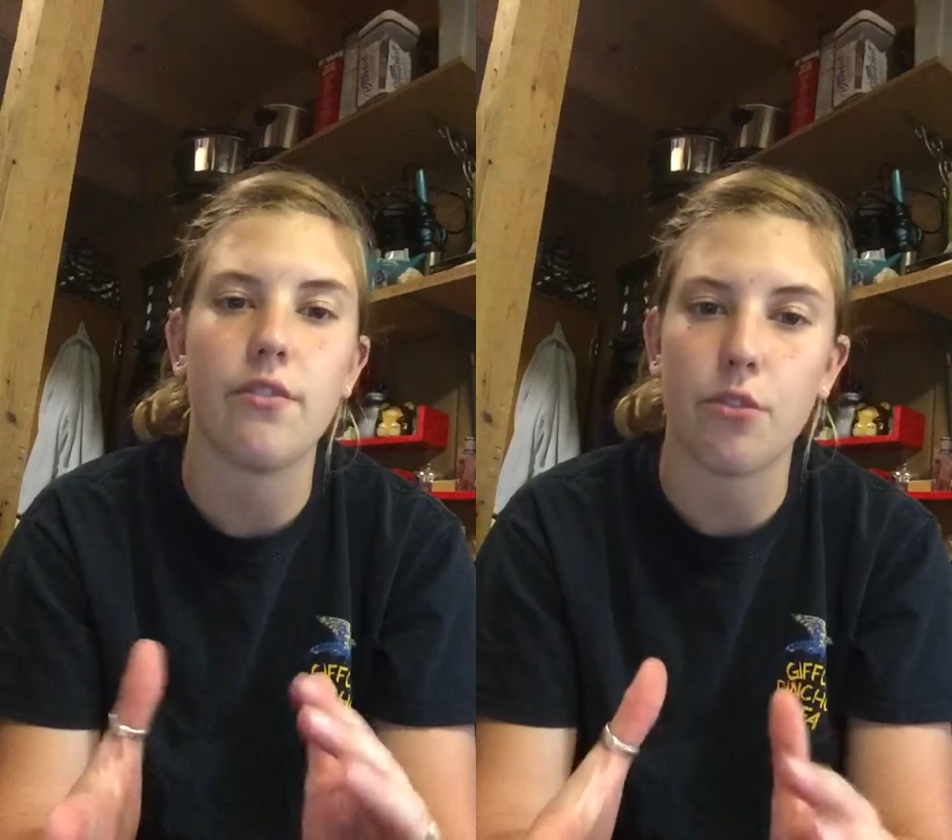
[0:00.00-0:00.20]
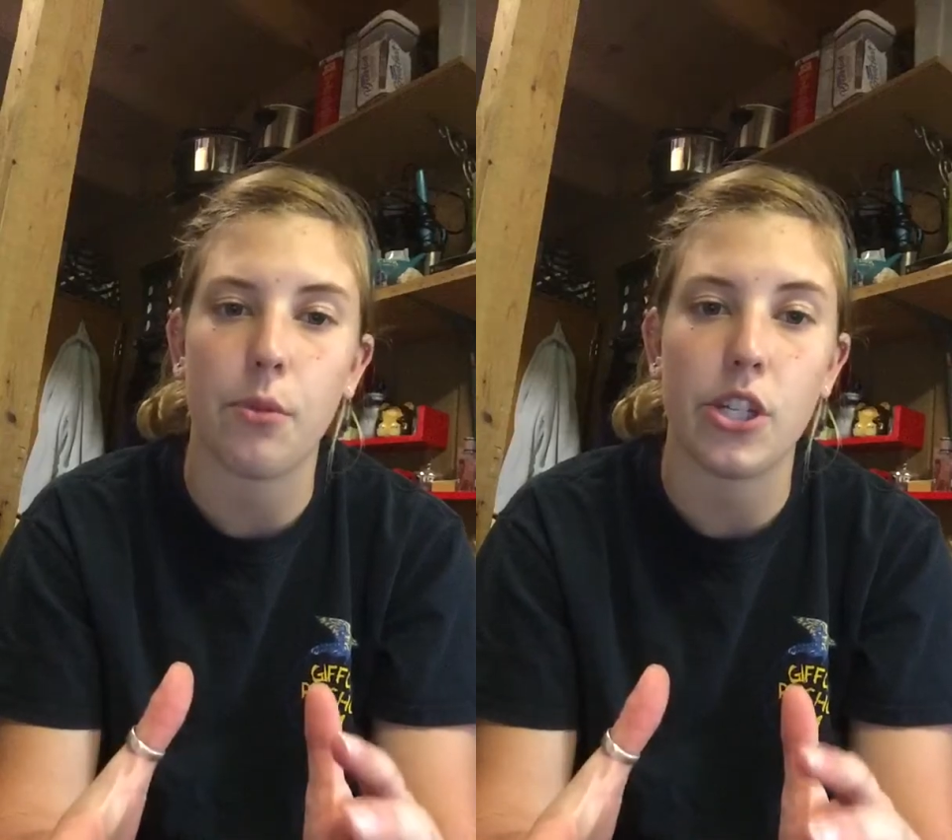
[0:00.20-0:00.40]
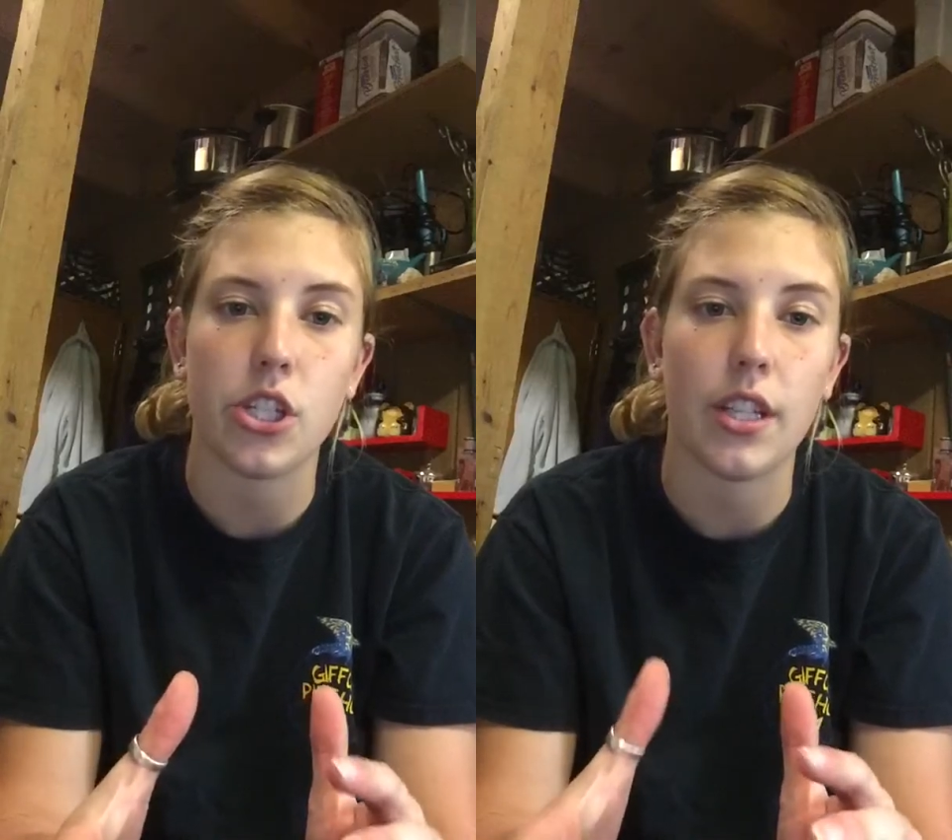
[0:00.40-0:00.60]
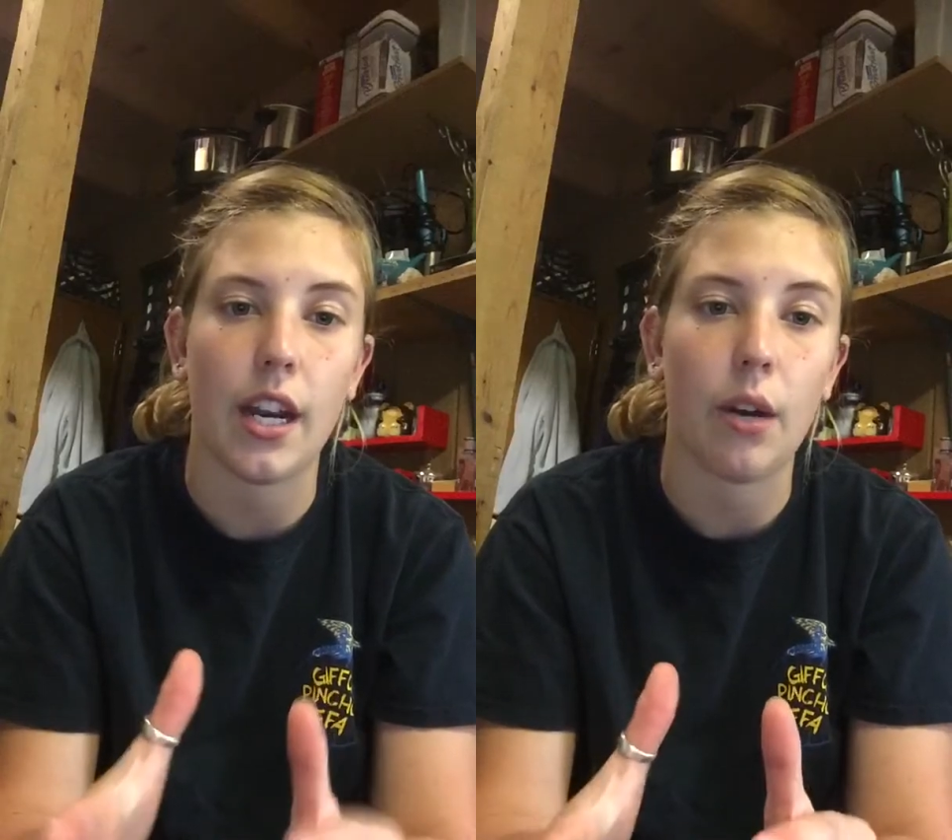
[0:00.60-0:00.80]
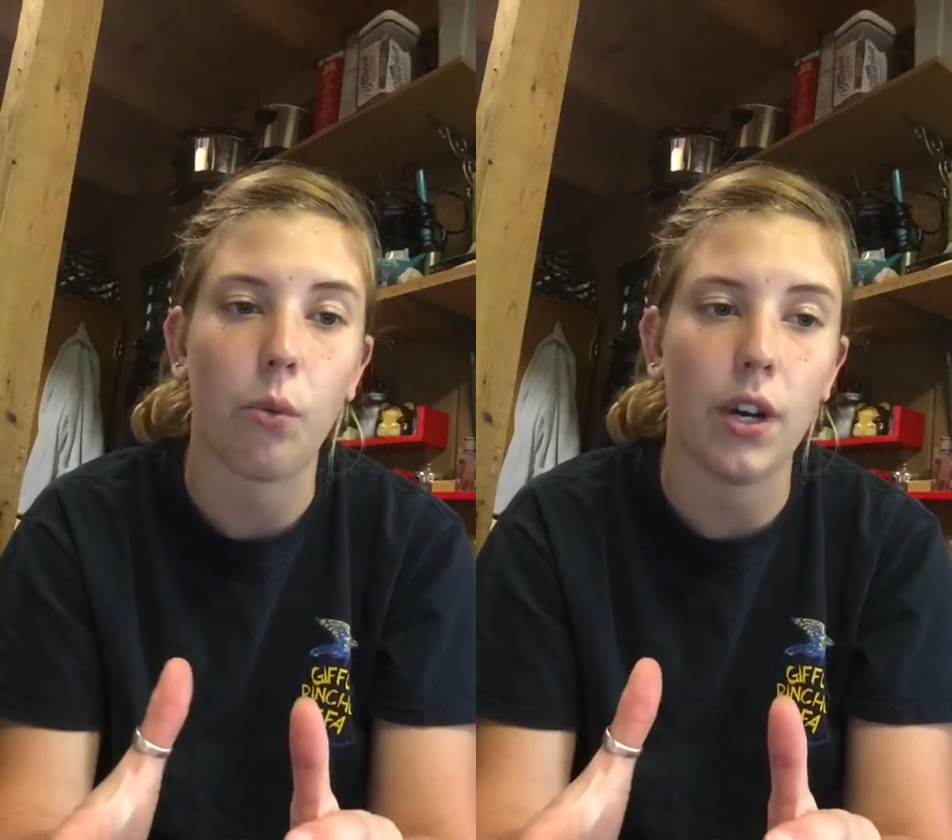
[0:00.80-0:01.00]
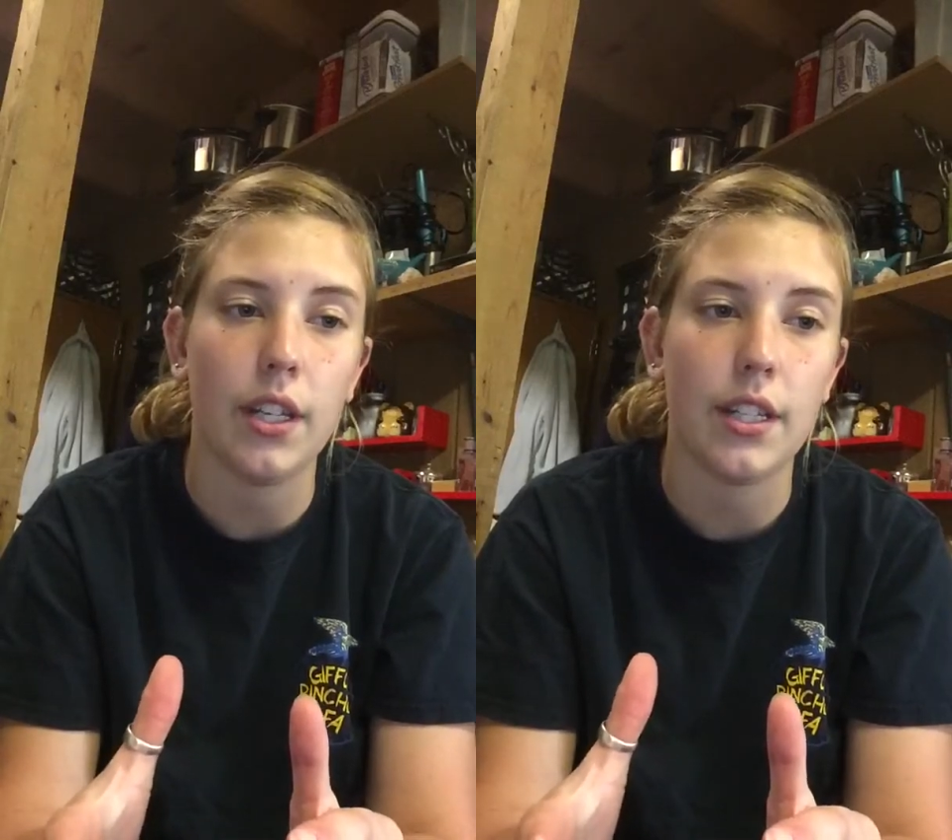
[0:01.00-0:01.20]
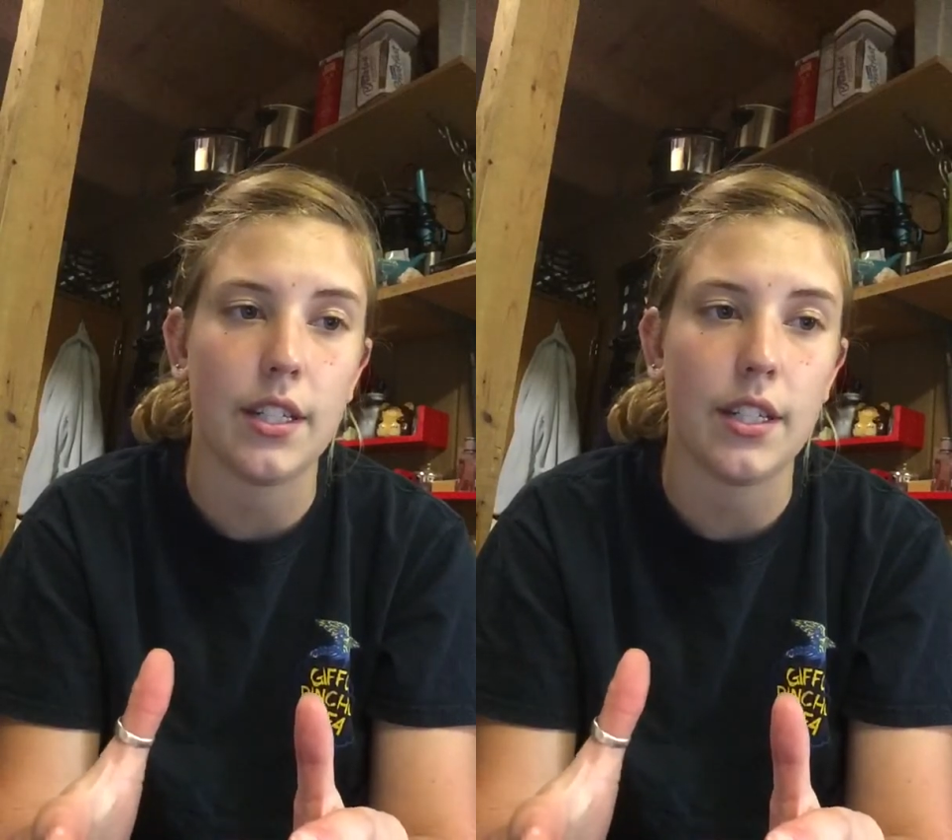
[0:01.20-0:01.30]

the information that I want